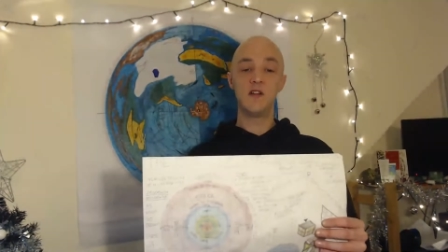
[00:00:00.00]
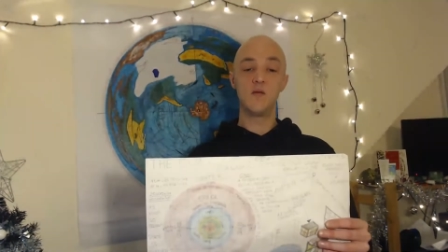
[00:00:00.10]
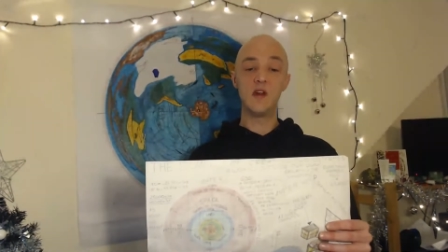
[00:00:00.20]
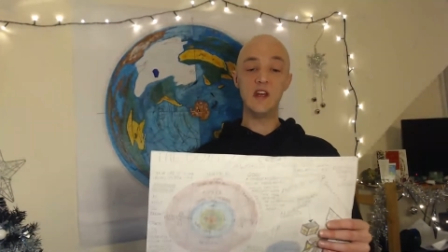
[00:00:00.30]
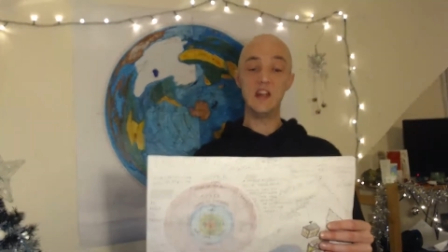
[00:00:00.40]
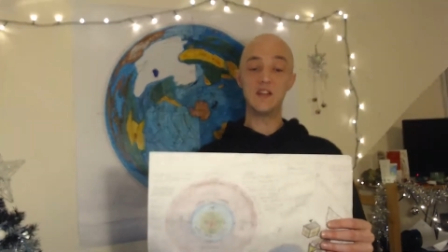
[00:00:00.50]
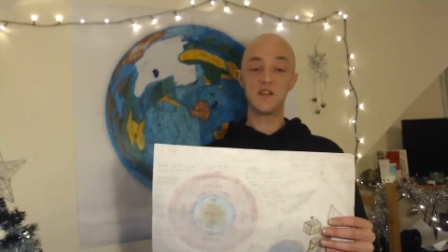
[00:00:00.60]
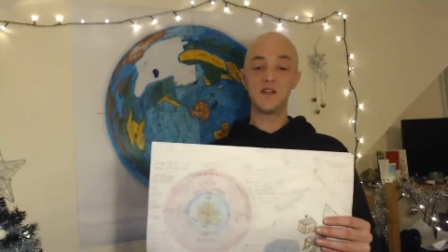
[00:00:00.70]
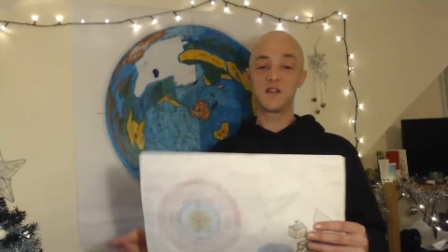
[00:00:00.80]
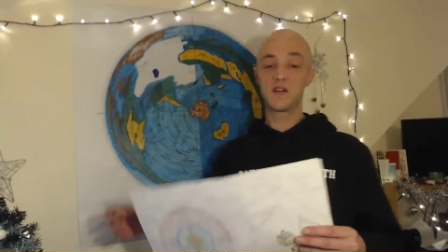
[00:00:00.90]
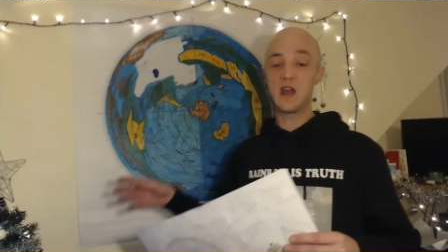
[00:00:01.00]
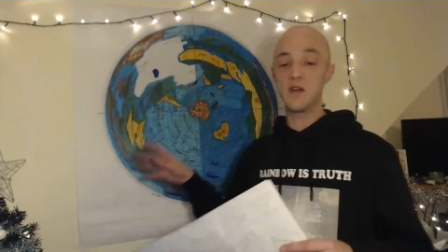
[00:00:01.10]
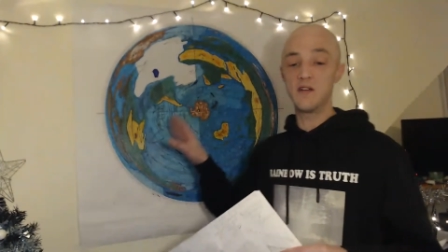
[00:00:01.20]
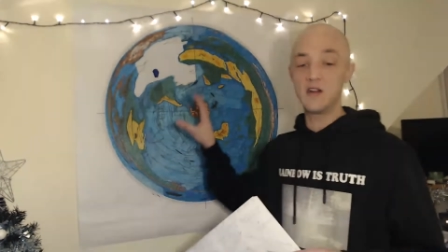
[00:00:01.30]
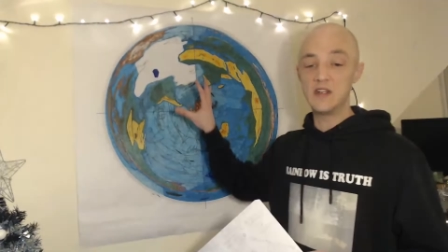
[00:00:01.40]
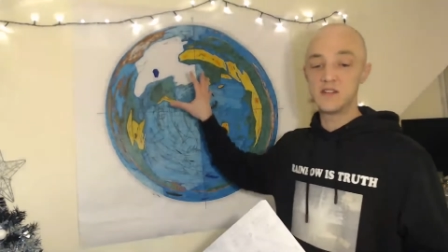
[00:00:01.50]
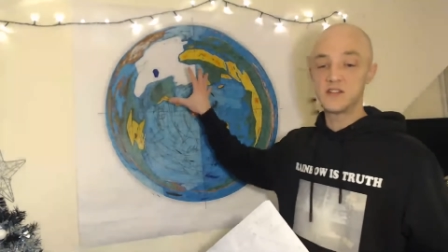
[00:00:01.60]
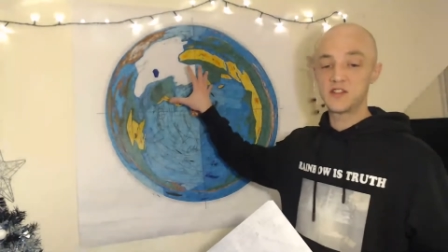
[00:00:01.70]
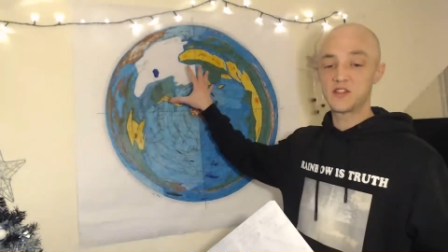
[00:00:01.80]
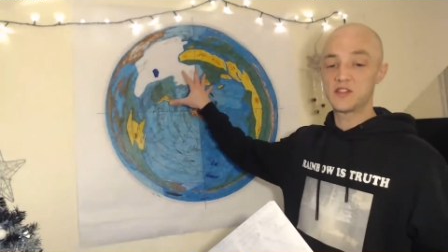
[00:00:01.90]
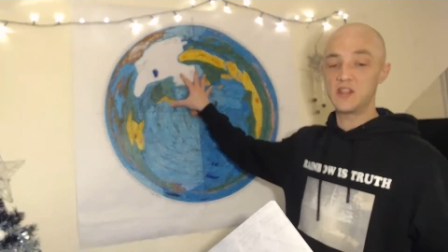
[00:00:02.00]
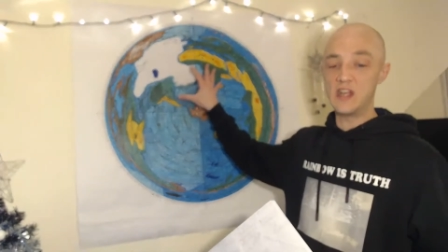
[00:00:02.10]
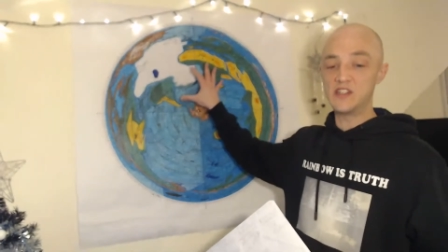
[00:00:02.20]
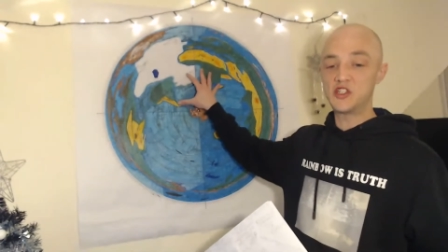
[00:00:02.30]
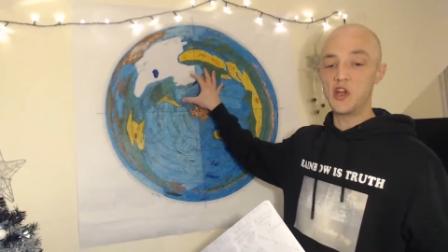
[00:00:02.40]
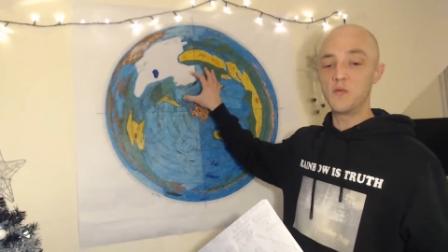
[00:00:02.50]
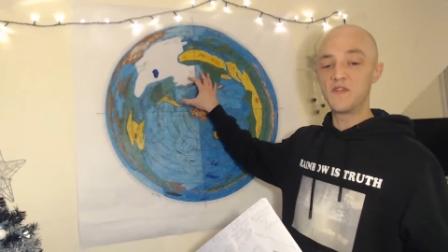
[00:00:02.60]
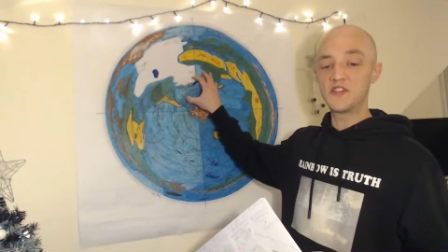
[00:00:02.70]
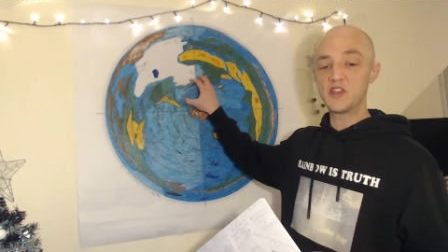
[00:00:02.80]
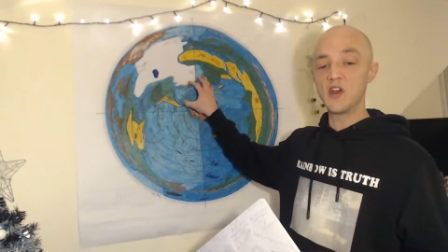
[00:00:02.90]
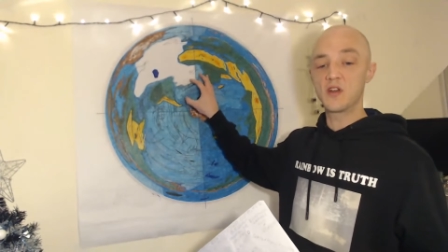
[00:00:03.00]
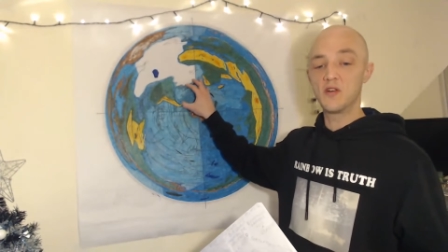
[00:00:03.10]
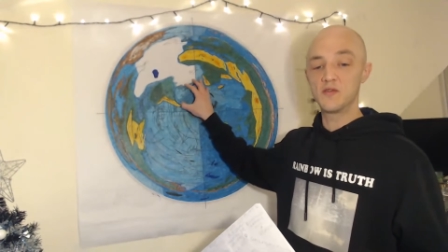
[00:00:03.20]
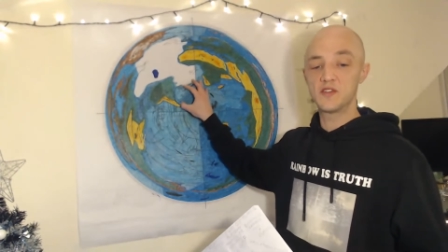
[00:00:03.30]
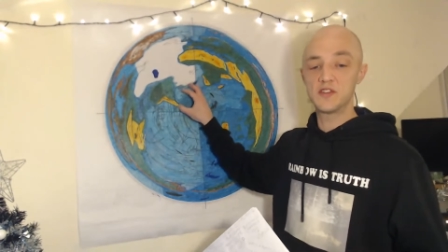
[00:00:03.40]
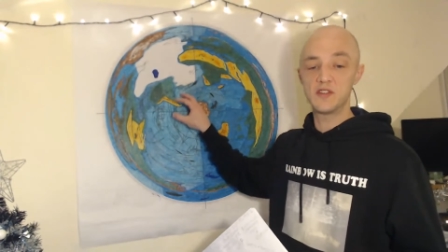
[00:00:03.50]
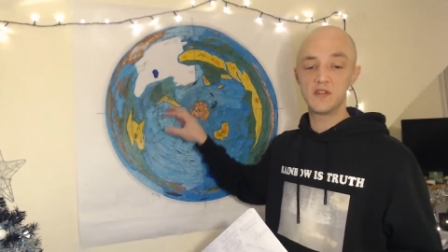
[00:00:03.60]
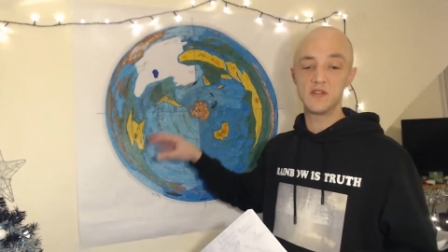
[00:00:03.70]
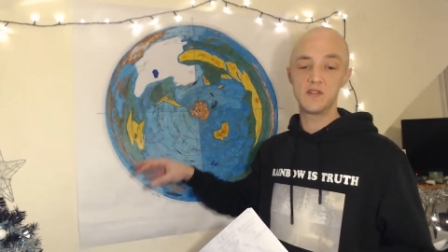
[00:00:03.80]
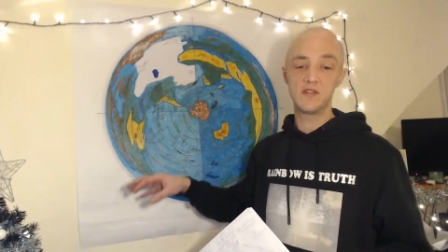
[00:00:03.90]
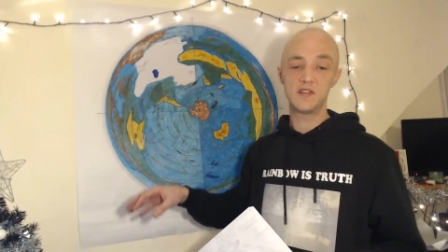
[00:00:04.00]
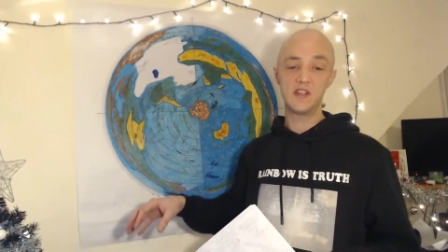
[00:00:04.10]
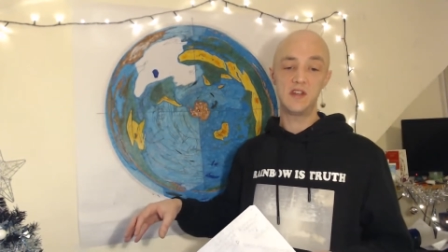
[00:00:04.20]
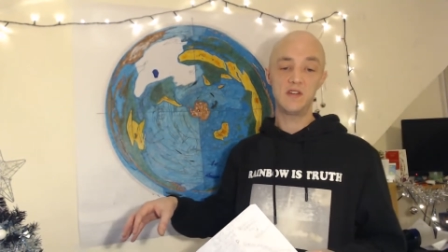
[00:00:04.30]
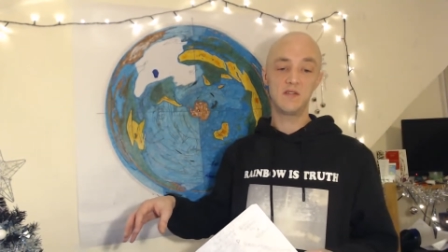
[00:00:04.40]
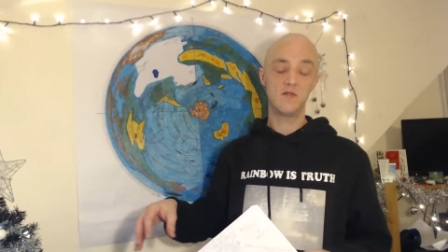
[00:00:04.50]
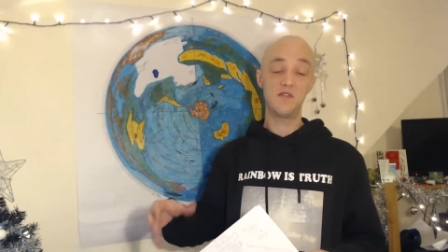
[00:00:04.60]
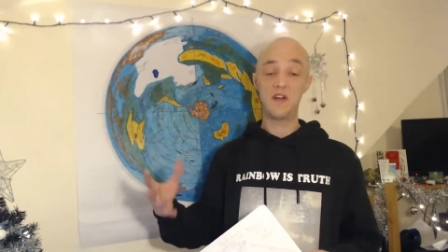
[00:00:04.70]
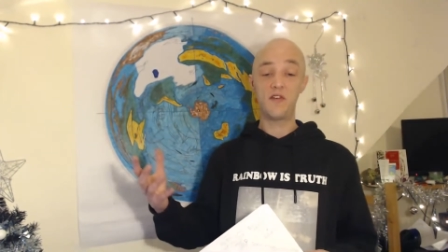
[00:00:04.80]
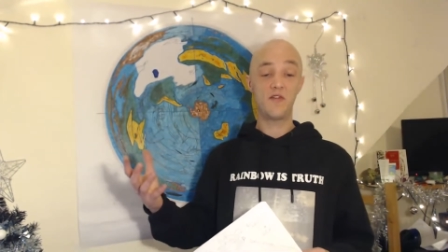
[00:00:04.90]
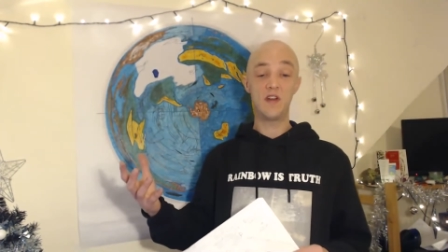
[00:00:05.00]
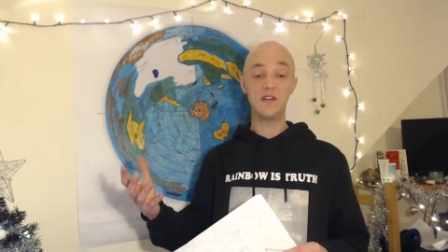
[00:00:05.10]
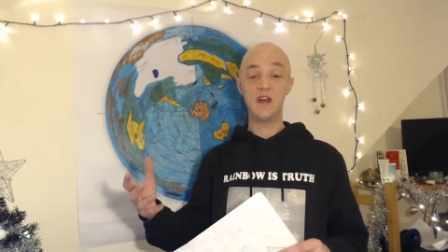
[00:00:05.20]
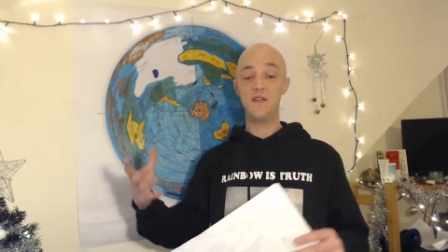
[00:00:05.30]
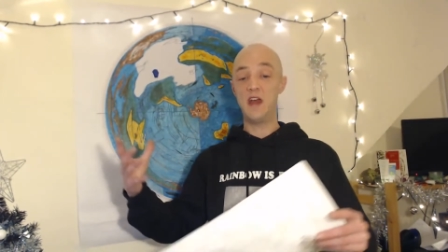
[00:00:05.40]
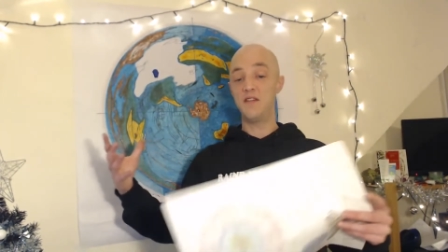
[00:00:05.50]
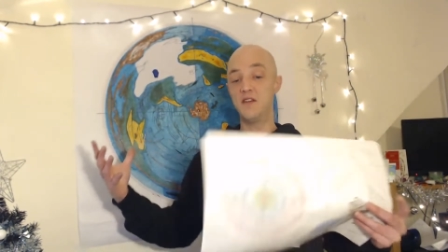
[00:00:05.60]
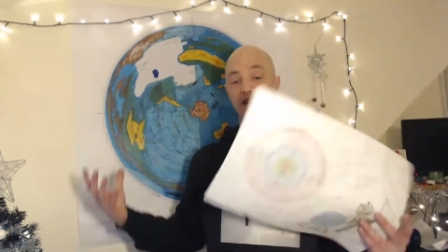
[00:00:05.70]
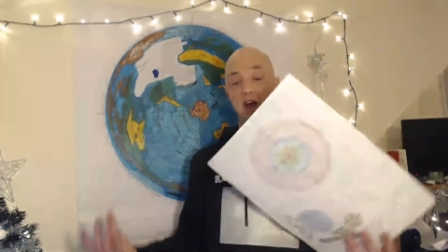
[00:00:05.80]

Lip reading: we need to get in tune with the cycles, you see, with everything, and then